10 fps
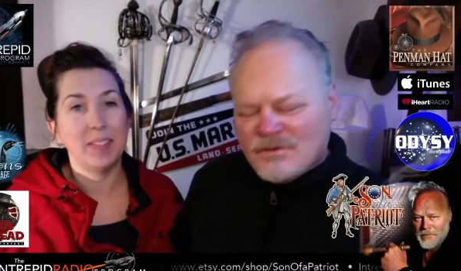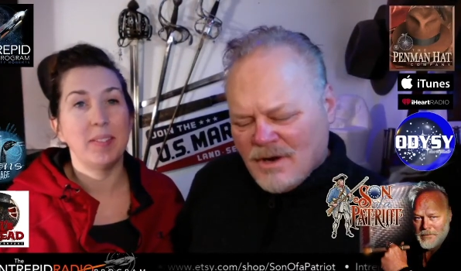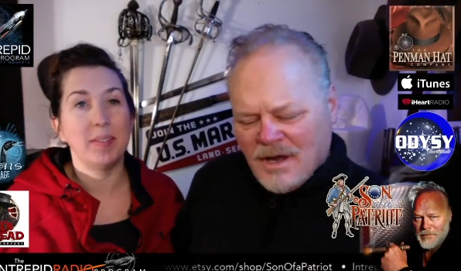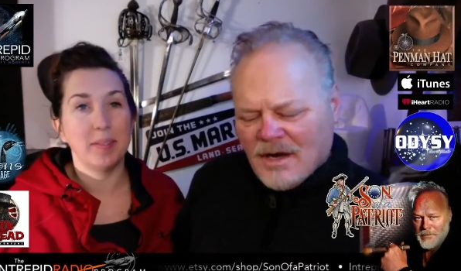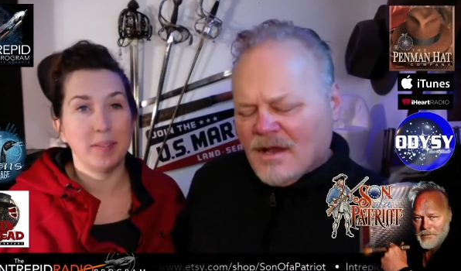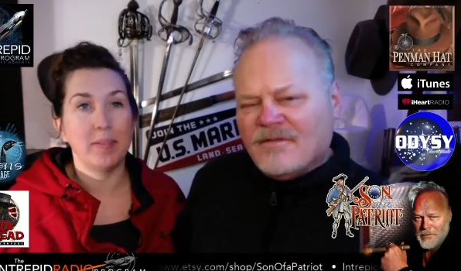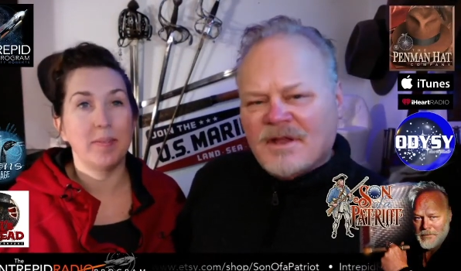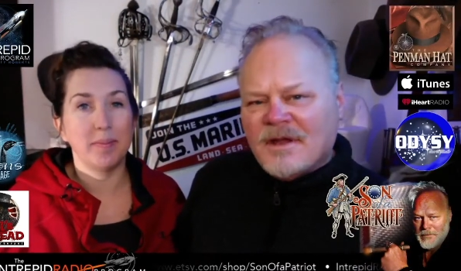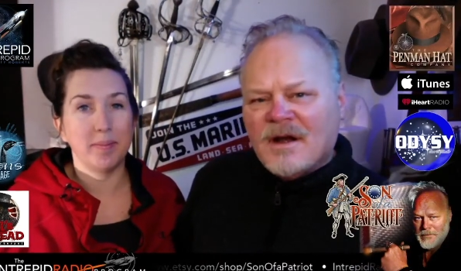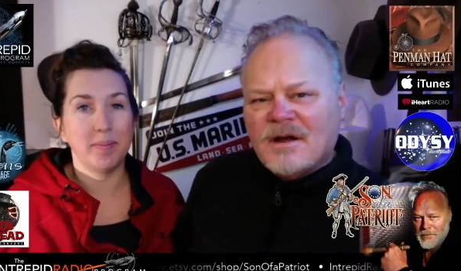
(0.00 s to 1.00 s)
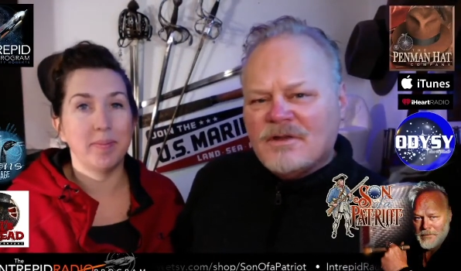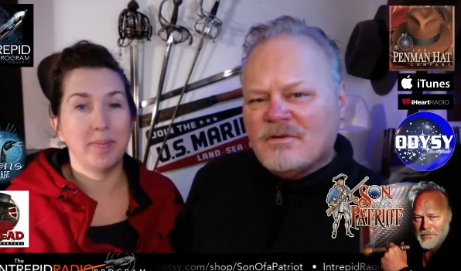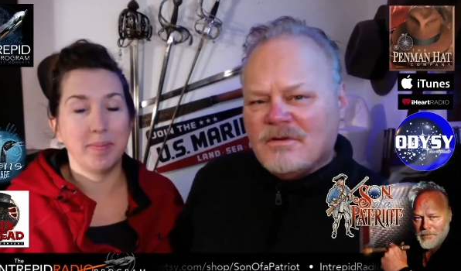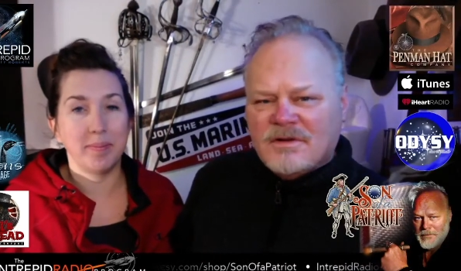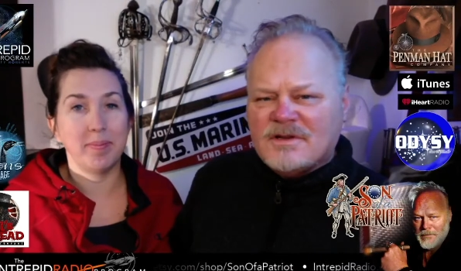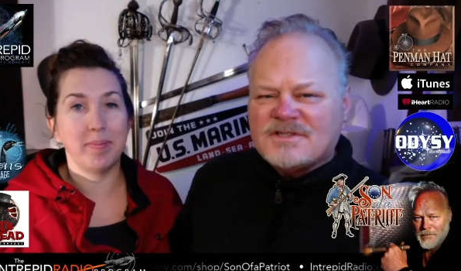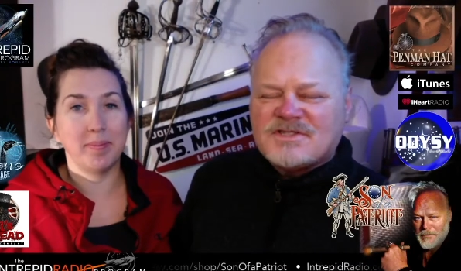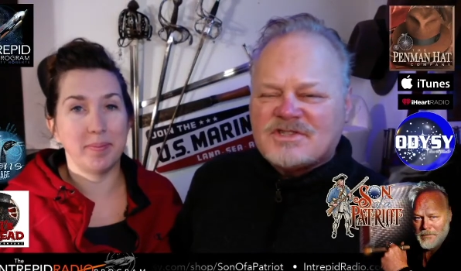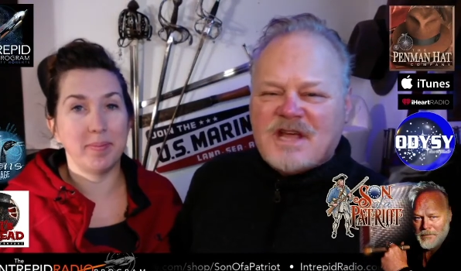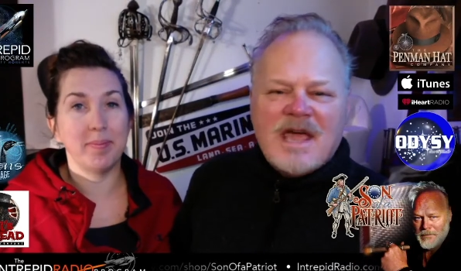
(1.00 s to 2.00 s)
Speaker 1: don't gotta live in there. You don't. You can
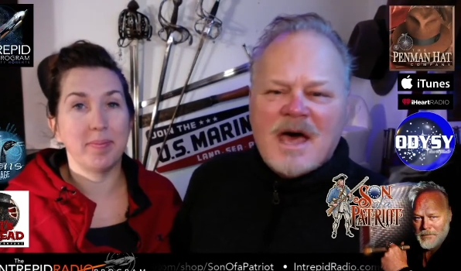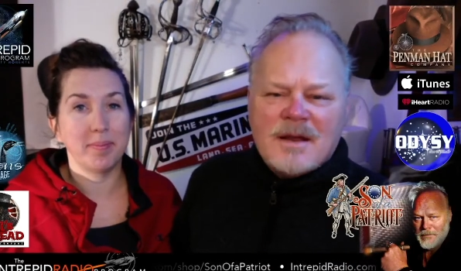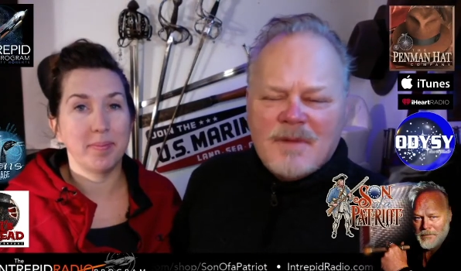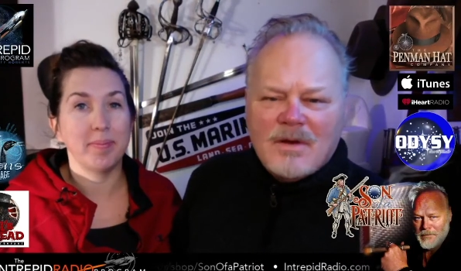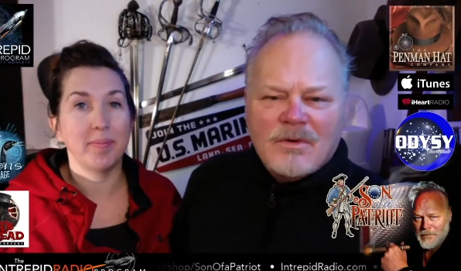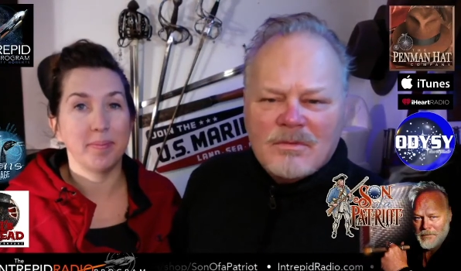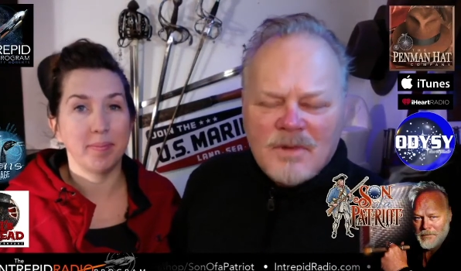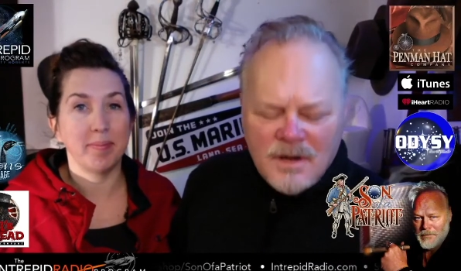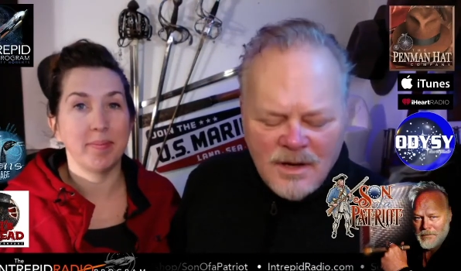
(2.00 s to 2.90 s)
stay out of my room.